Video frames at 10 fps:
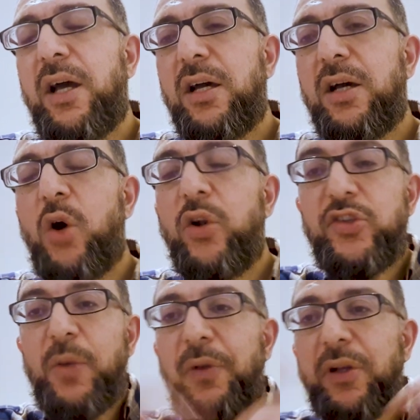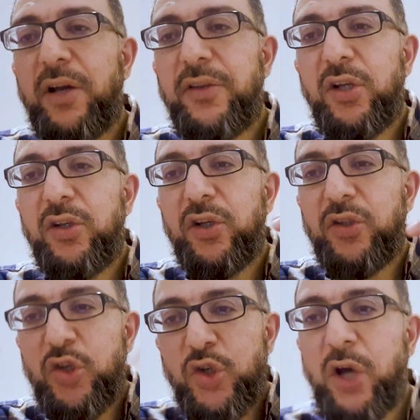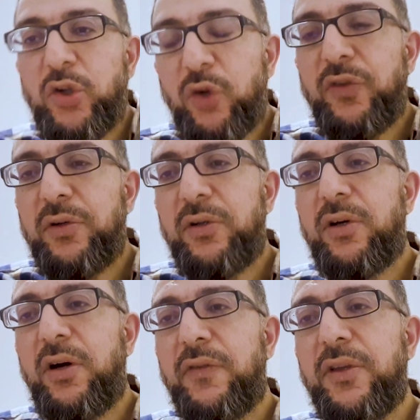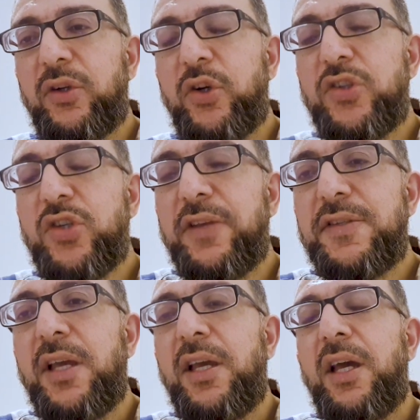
Holy Sepulchre, the church of the Christians,